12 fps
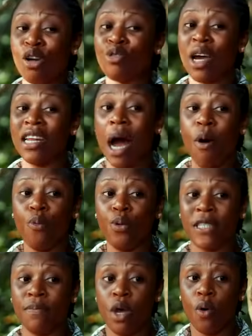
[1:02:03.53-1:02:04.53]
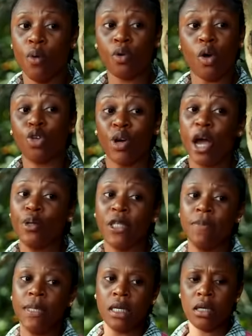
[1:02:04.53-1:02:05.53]
don't try that one with me. Oh. Don't try it
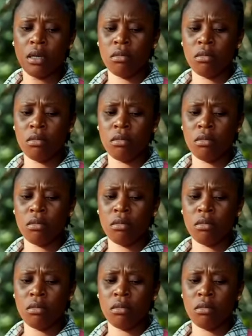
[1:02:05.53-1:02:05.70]
with me.